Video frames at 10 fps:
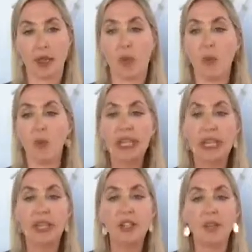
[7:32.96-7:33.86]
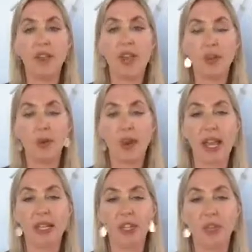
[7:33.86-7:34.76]
We need to find a
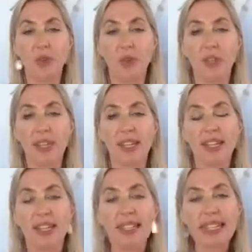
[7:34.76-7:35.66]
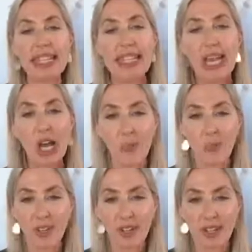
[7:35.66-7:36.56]
way to
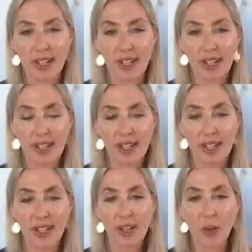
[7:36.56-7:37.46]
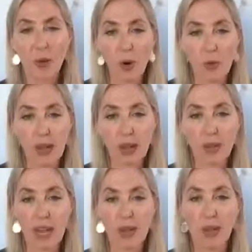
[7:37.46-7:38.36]
decouple the core
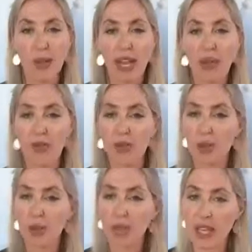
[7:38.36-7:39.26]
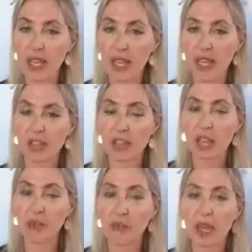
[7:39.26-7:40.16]
metabolic rate from the pH
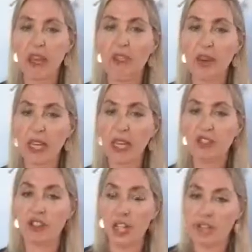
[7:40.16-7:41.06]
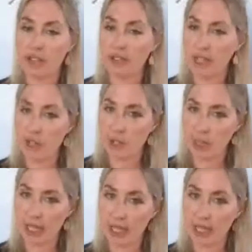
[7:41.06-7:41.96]
and measure each individually.